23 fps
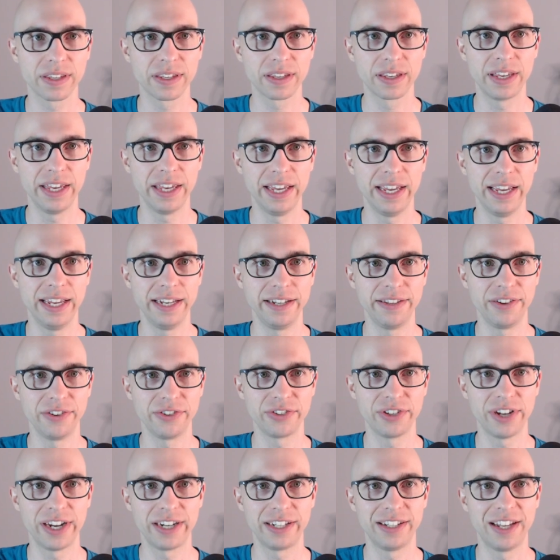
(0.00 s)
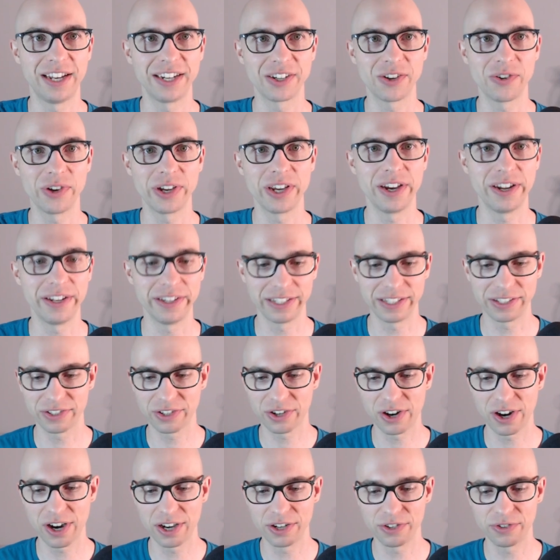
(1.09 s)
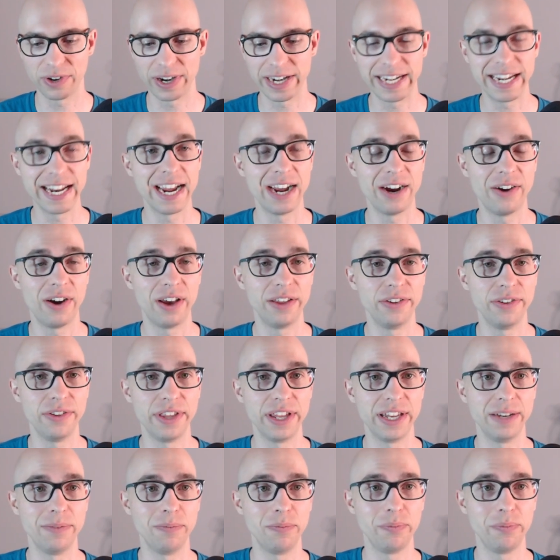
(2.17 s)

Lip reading: and there's not a lot going on these cards right now other than